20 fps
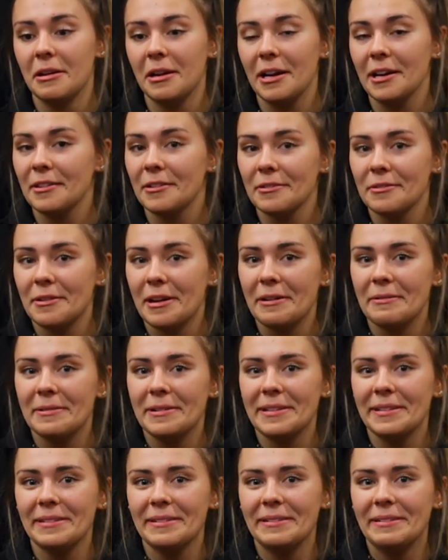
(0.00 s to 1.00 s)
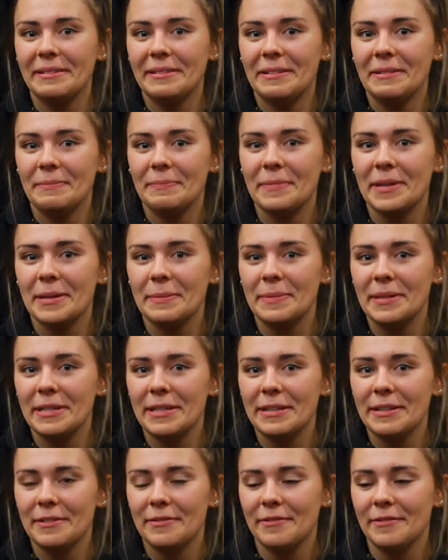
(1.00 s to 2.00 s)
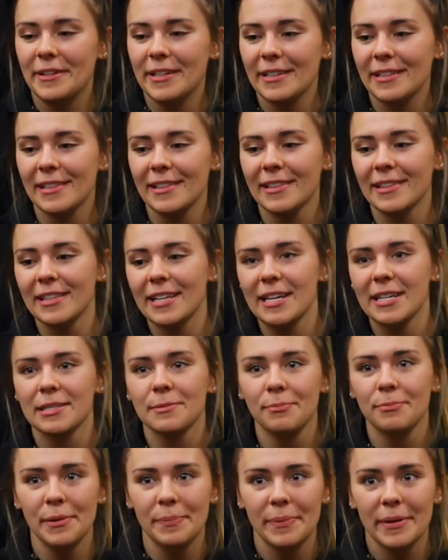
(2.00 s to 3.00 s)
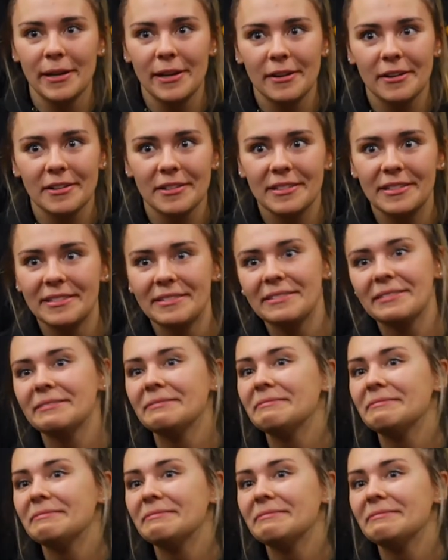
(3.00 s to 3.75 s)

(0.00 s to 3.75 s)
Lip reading: don't know, I will maybe feel less prepared.